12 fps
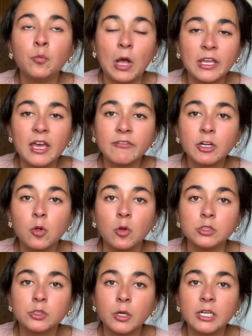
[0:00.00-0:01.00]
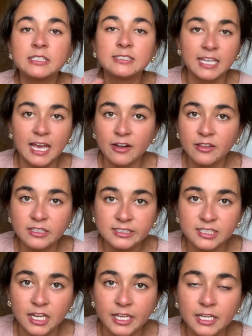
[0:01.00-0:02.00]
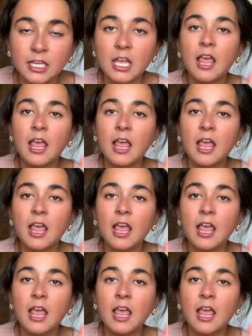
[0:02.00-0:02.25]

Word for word: While you have your cold sore, stay out of the sun,